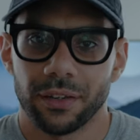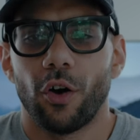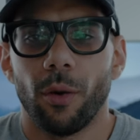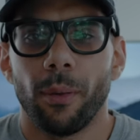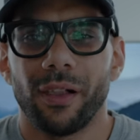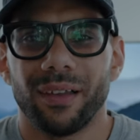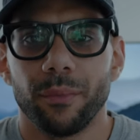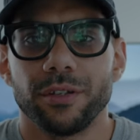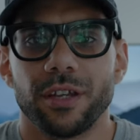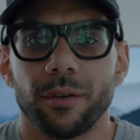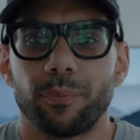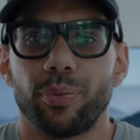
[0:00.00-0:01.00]
Cobalt
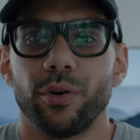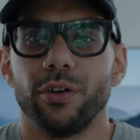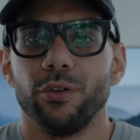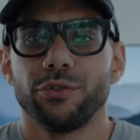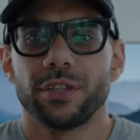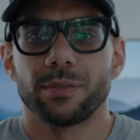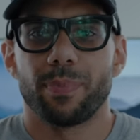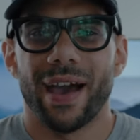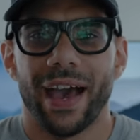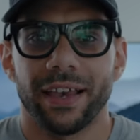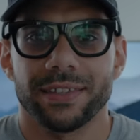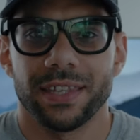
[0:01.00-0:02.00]
Imaging produces
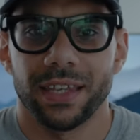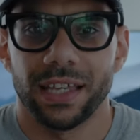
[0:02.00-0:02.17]
packs that